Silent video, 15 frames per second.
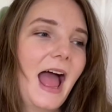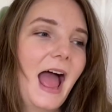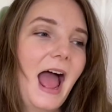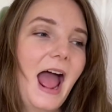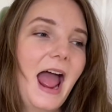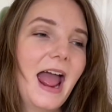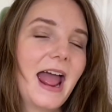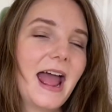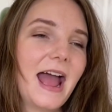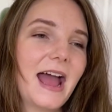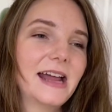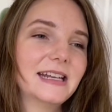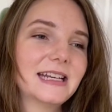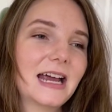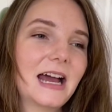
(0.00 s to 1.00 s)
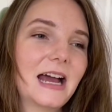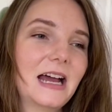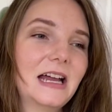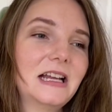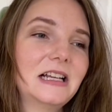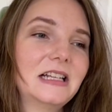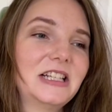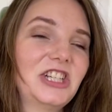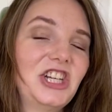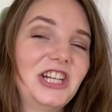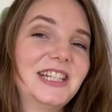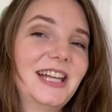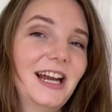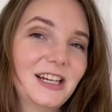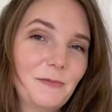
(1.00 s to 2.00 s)
and she
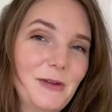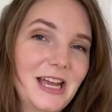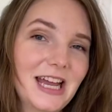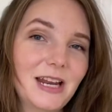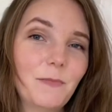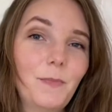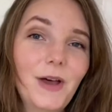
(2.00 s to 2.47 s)
sucked me in.